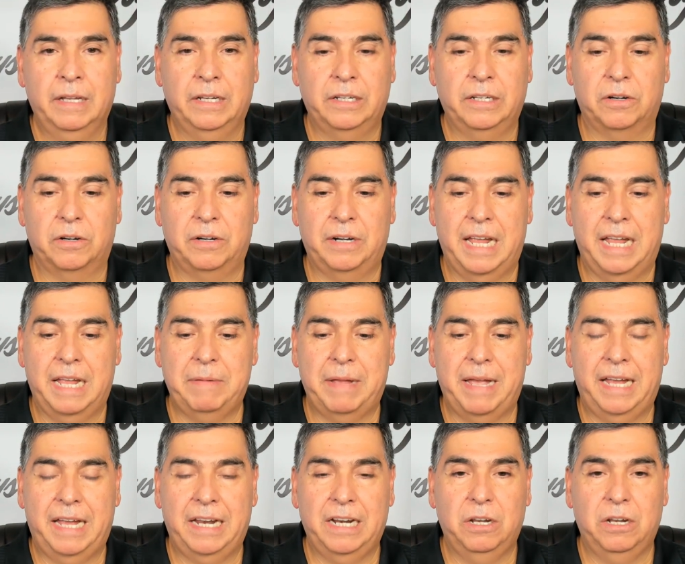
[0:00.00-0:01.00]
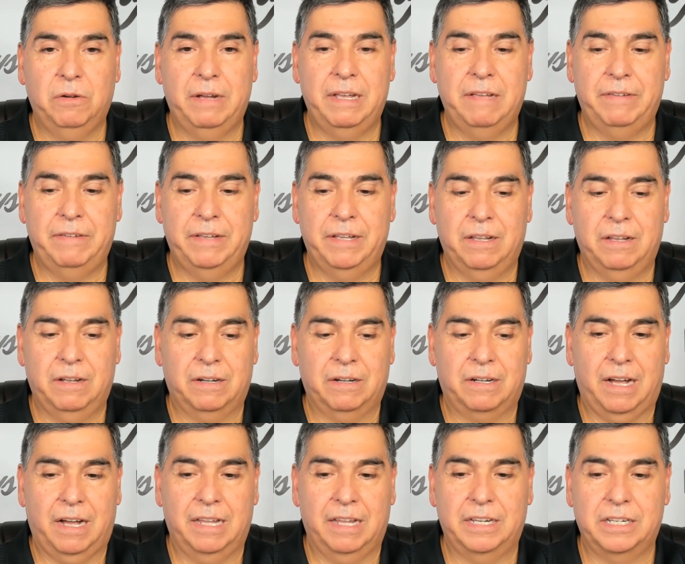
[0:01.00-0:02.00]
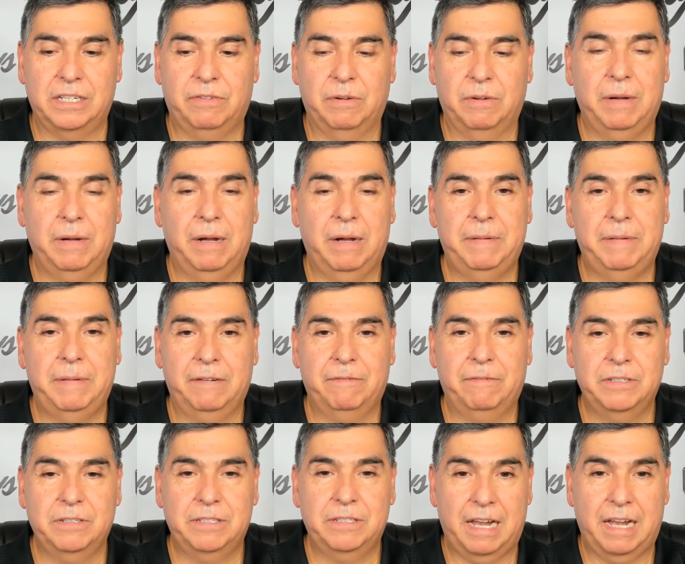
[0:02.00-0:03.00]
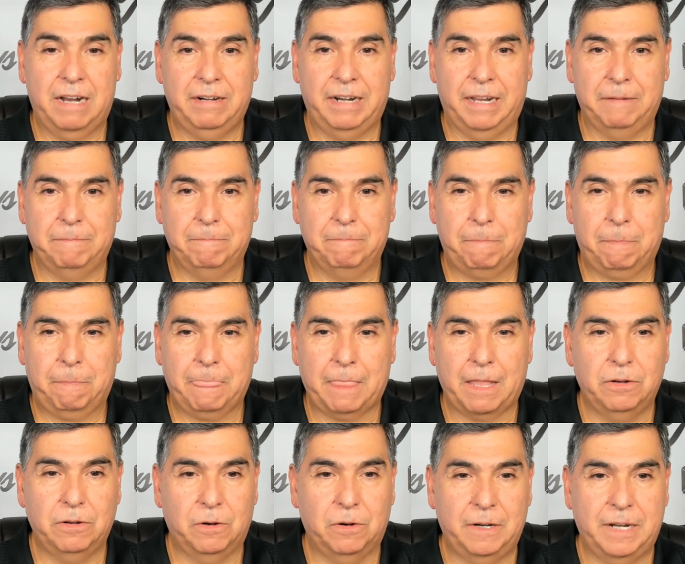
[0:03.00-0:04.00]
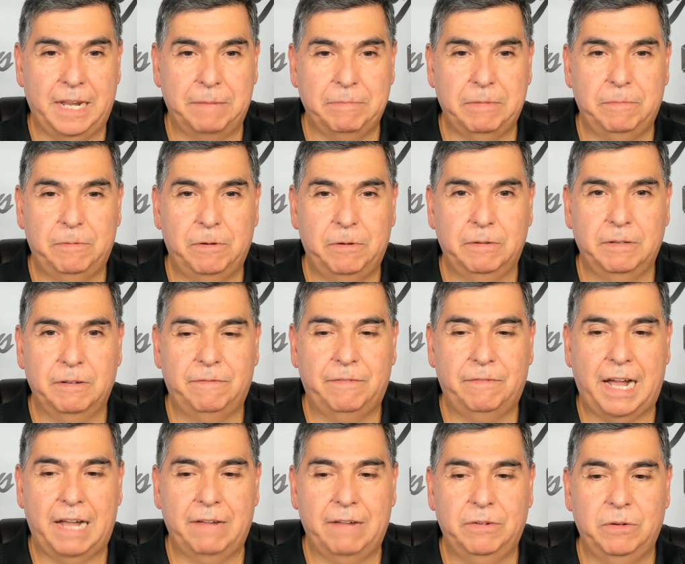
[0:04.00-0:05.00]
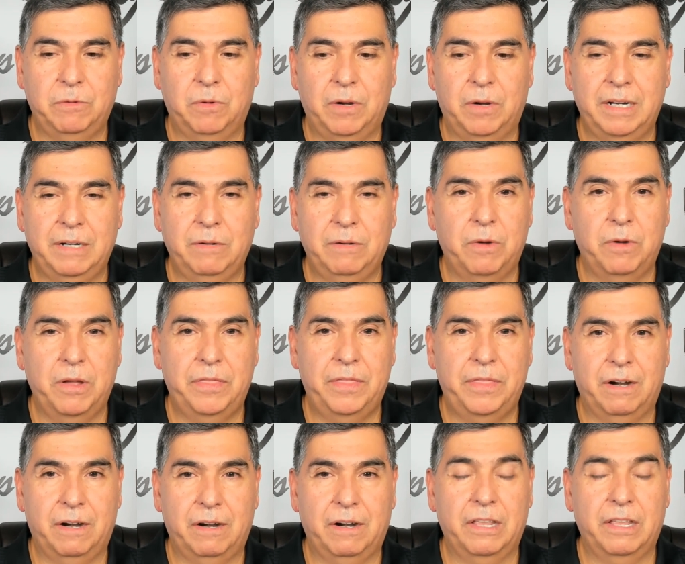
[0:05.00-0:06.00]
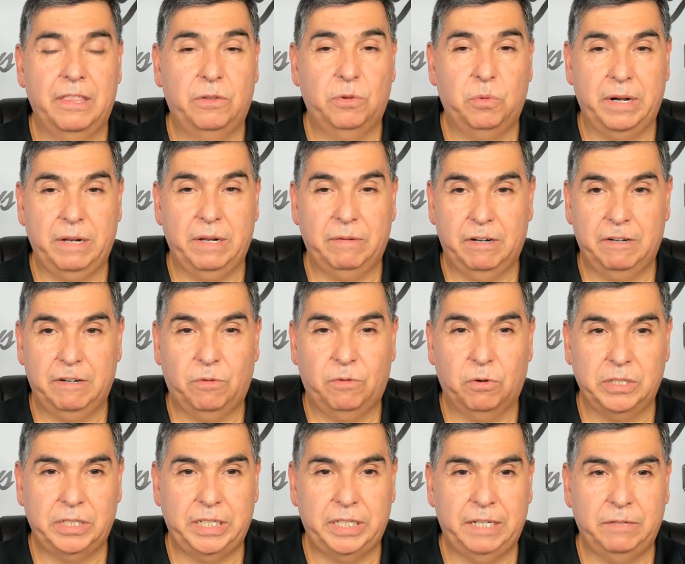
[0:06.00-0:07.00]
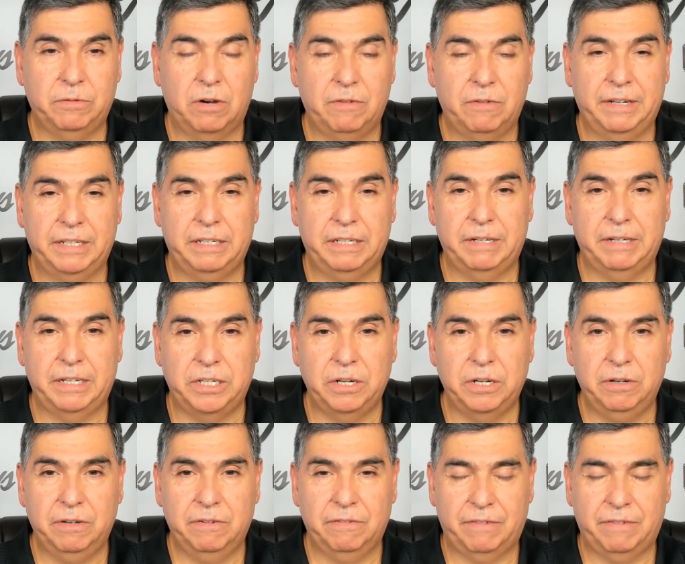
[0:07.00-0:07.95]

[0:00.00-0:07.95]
Notre Dame and Louisville college football pick for Saturday. Notre Dame improved to 5-1 with their 21-14 road victory to Duke.